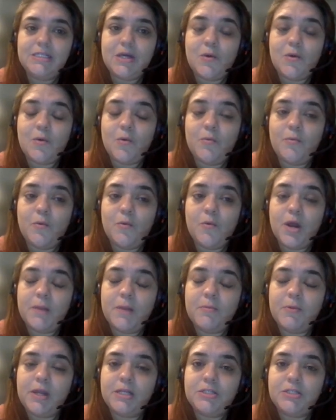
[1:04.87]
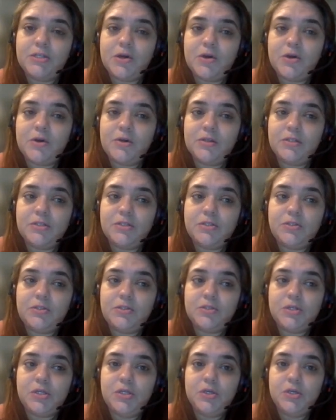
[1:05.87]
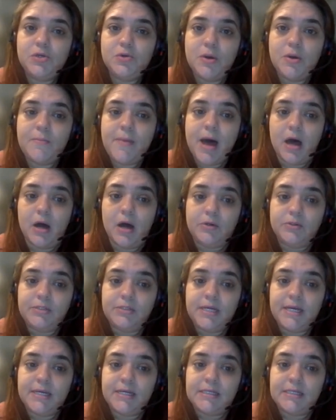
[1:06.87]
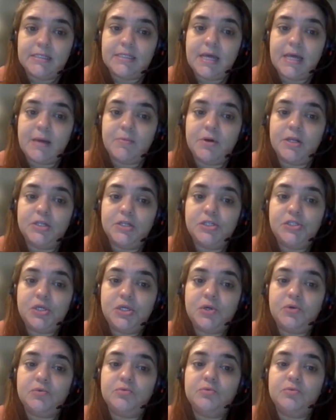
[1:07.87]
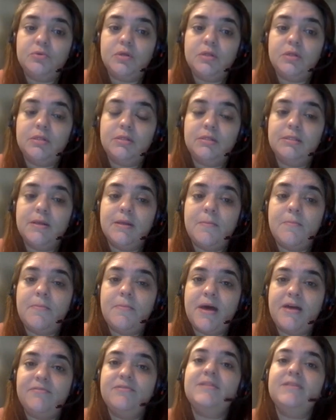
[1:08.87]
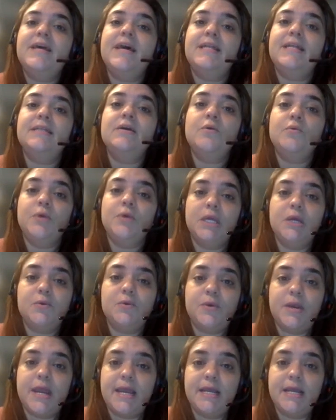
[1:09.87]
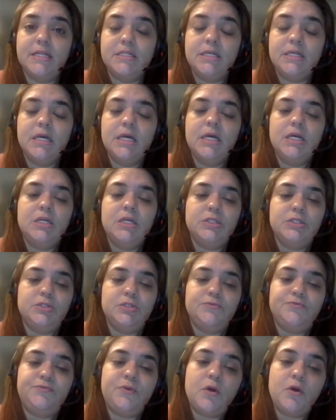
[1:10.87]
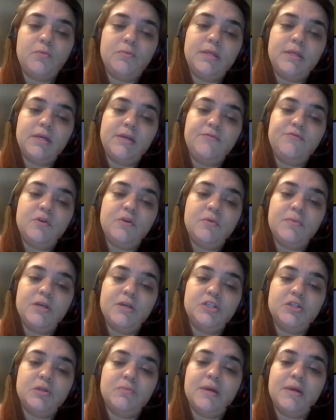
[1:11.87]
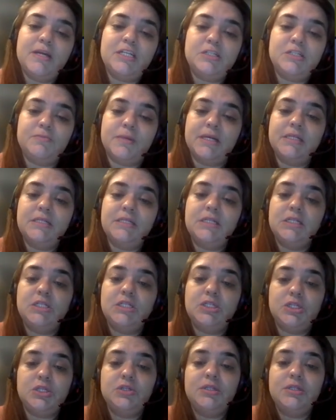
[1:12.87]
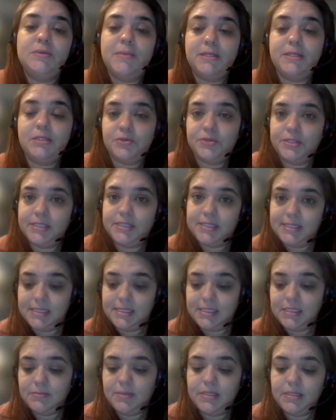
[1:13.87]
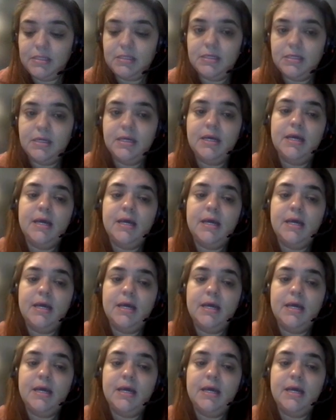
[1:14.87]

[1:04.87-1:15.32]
So what I'm going to talk to you about is I'm going to show the path that we create from the information management to the maturity assessment.